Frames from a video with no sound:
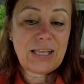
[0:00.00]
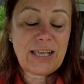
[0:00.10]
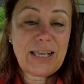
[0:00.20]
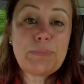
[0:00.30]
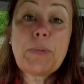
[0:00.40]

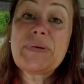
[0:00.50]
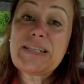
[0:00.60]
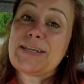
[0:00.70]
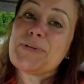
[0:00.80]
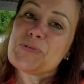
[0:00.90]
But
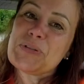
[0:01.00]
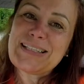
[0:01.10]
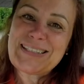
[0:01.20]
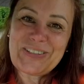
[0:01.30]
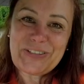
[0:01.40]
anyway, all
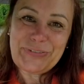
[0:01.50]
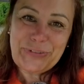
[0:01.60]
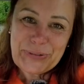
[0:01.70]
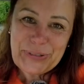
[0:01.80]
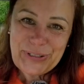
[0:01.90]
that's to look
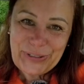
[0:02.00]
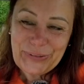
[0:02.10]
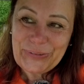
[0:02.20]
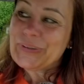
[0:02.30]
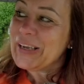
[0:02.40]
forward
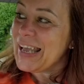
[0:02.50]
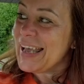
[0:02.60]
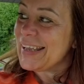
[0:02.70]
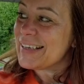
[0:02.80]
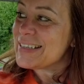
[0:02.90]
to.
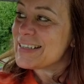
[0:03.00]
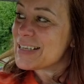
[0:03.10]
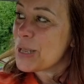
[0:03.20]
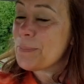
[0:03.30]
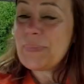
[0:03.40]
And
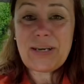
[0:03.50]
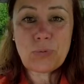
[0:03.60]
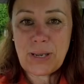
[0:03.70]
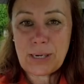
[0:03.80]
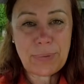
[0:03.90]

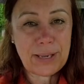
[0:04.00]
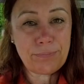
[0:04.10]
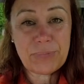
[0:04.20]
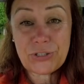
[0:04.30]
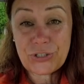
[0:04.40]
meanwhile, my
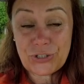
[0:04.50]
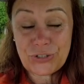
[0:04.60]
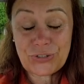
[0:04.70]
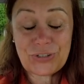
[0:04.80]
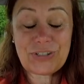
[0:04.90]

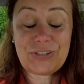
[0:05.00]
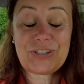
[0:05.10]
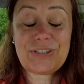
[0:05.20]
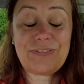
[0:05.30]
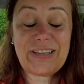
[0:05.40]
mission
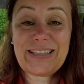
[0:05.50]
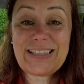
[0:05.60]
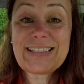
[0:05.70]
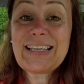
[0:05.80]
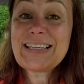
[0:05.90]
to find
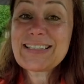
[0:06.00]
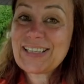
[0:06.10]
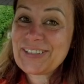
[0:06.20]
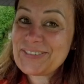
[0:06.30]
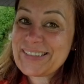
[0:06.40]
this
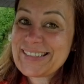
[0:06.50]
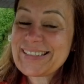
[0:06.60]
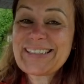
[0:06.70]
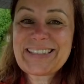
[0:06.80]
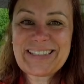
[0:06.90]
lighthouse
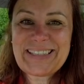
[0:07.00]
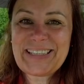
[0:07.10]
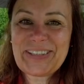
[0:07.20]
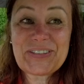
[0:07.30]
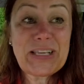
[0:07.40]

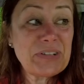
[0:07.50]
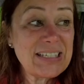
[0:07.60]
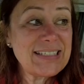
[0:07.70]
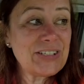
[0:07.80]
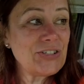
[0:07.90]
continues. I'm
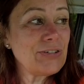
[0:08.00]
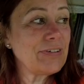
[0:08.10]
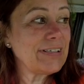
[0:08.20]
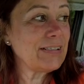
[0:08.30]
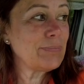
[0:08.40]
gonna sit here
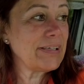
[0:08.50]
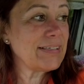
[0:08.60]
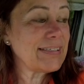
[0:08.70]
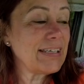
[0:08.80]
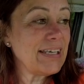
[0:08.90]
for a little
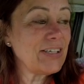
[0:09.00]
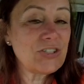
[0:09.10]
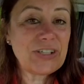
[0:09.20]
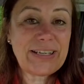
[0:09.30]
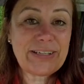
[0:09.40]
bit,
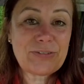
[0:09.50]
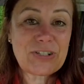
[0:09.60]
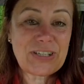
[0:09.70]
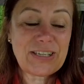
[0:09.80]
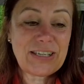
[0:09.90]
chill
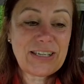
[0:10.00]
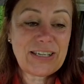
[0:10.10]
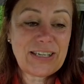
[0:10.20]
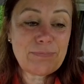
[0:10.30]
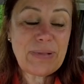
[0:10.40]
out,
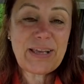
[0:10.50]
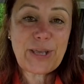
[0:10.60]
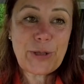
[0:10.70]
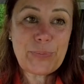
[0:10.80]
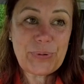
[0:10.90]
pack
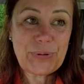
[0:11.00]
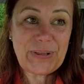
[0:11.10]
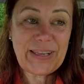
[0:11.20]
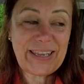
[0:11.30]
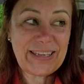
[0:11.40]
up,
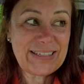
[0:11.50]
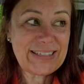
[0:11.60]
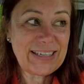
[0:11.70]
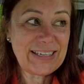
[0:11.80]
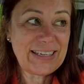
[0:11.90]

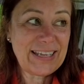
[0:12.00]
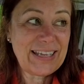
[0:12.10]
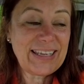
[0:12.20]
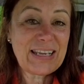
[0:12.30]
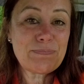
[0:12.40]
and
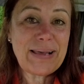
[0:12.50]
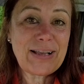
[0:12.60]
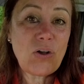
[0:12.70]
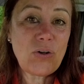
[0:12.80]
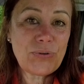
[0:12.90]
get
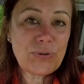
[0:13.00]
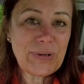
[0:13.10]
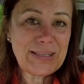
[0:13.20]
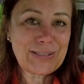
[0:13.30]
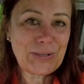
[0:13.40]
back on the
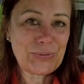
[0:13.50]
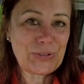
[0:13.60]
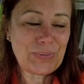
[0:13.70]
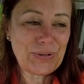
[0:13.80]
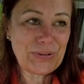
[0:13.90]
Wales
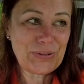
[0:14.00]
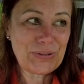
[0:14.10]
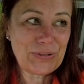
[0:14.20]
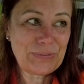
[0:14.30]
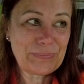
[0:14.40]
Coast
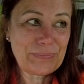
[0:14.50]
Path